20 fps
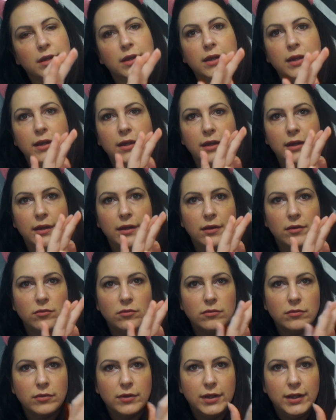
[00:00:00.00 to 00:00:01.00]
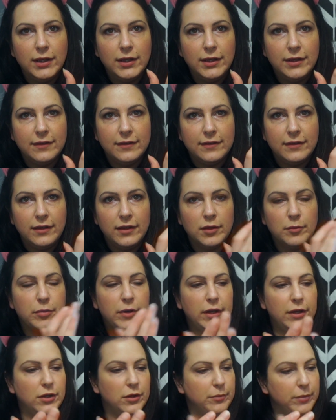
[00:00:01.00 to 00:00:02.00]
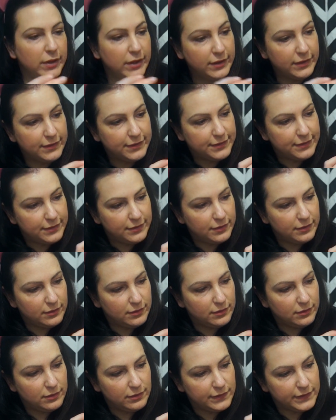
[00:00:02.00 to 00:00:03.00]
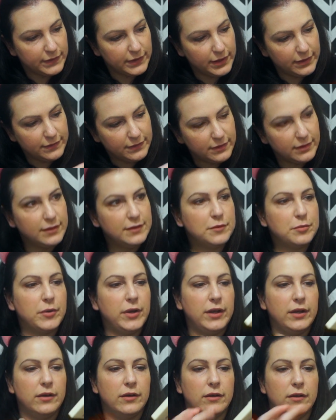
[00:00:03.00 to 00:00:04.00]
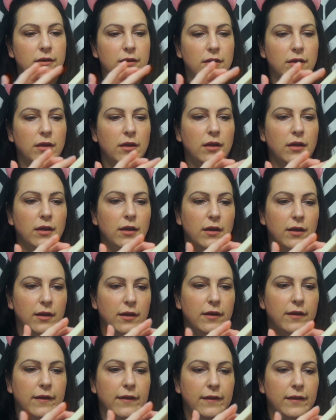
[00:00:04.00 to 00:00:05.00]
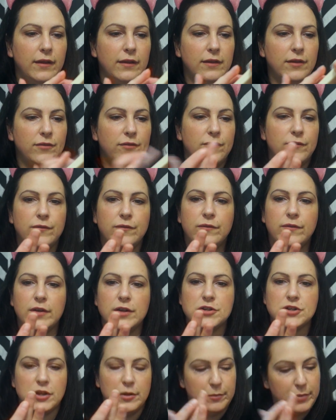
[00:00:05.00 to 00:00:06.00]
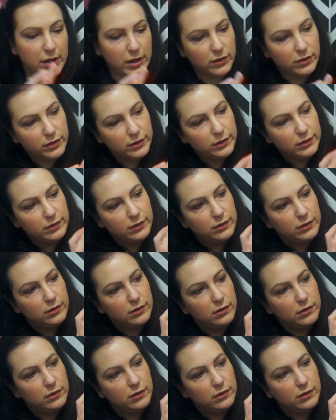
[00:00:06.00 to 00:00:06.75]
Can't really see the brightener, but it's nice, a nice brightener. And then the finishing powder,